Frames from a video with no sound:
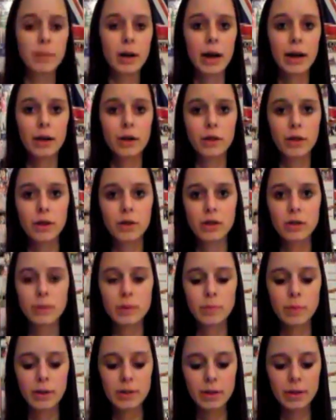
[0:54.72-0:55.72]
my early
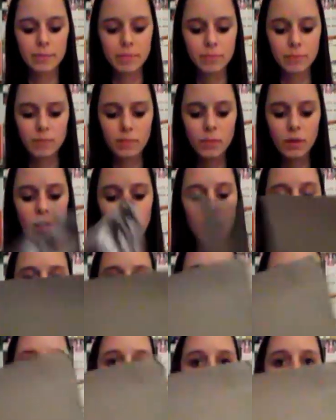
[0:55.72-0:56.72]
Christmas present.
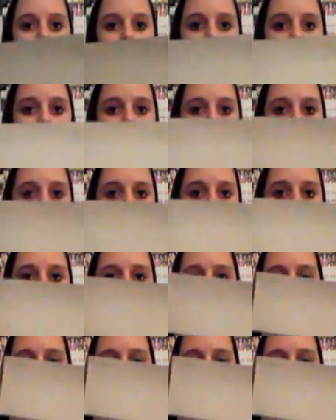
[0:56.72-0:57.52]
So